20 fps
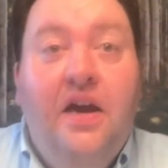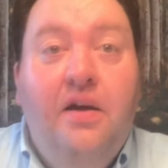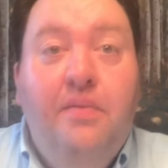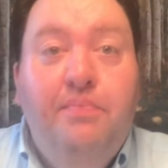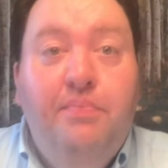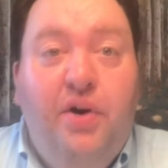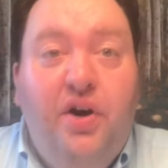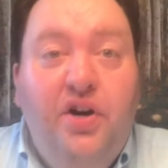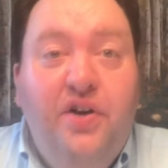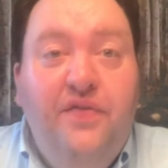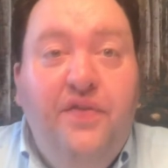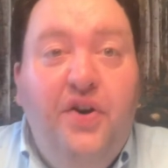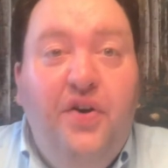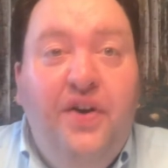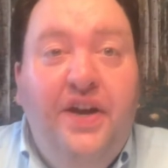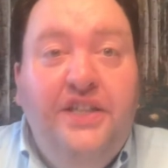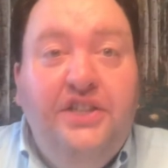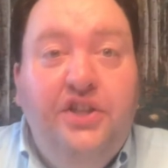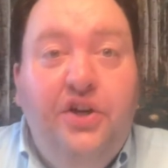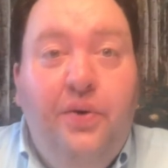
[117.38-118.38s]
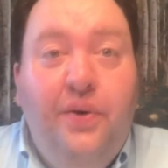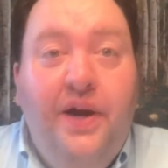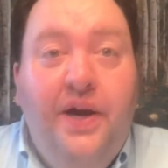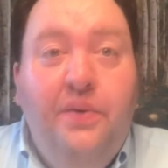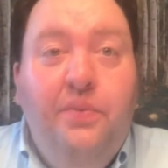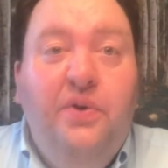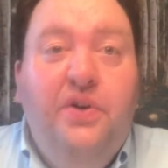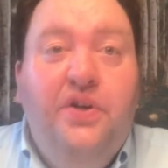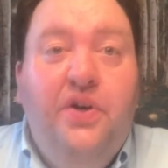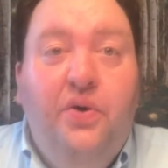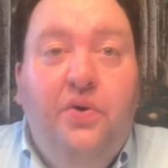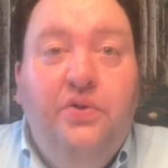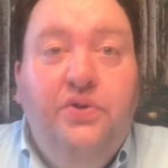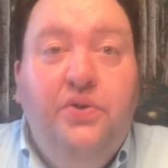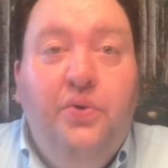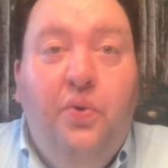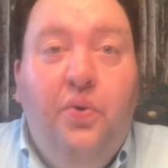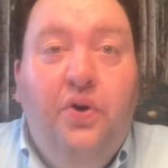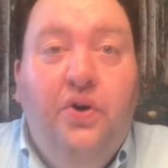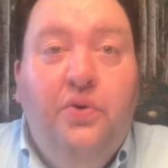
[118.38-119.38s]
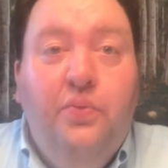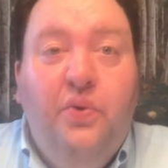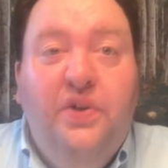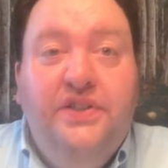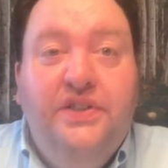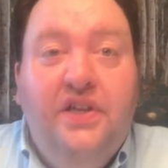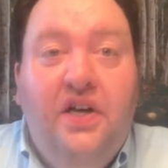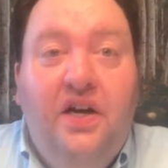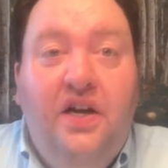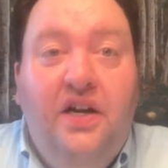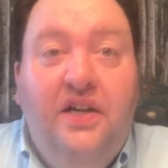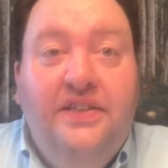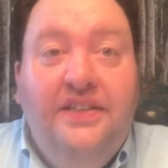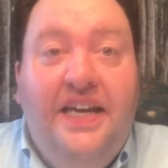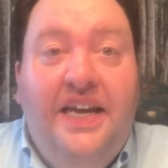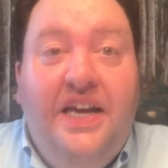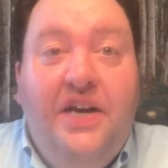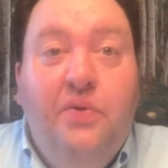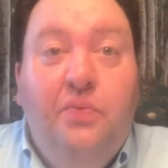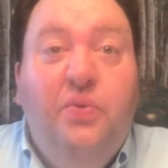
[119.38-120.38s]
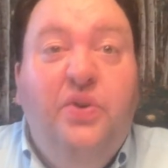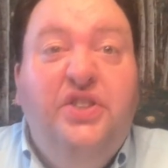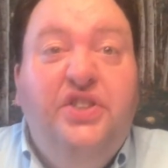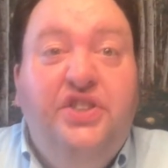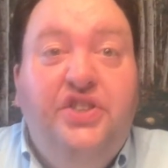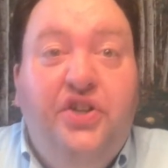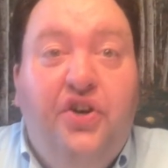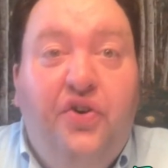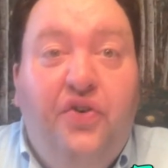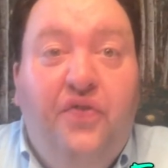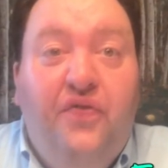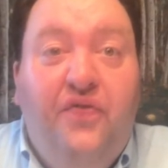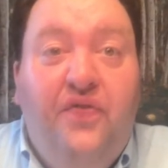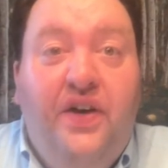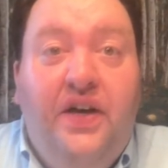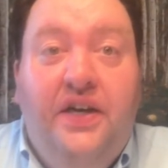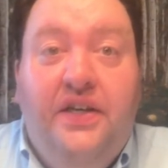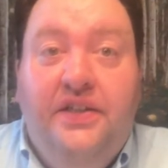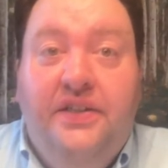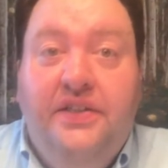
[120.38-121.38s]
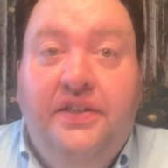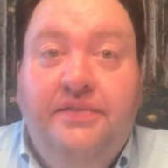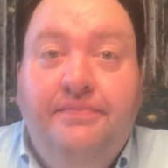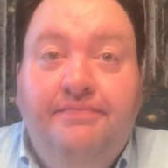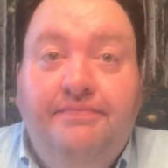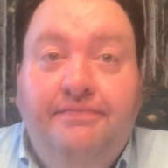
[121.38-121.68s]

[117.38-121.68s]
Part of your HOA will go toward what's called a reserve fund.